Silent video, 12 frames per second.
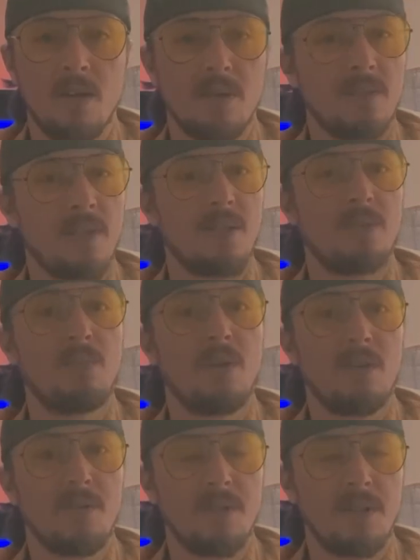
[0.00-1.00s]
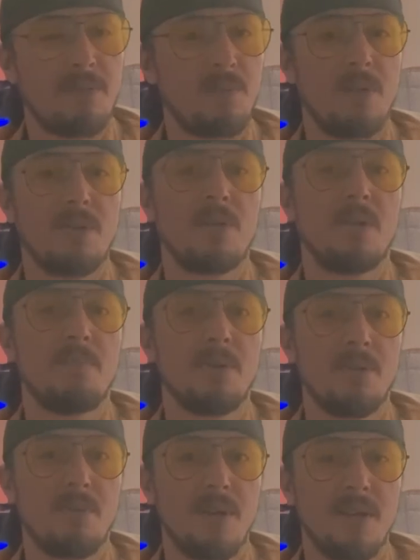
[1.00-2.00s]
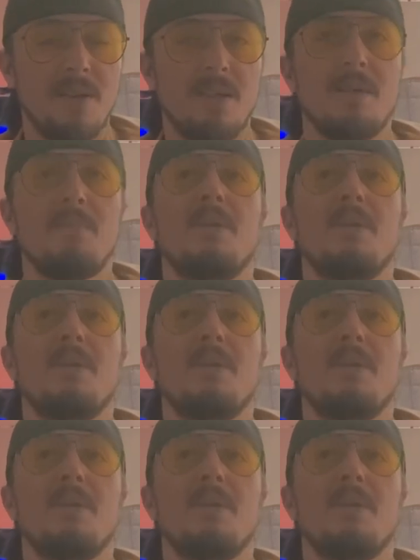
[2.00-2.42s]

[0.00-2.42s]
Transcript: And he's like, it's what gonna be all right? And I'm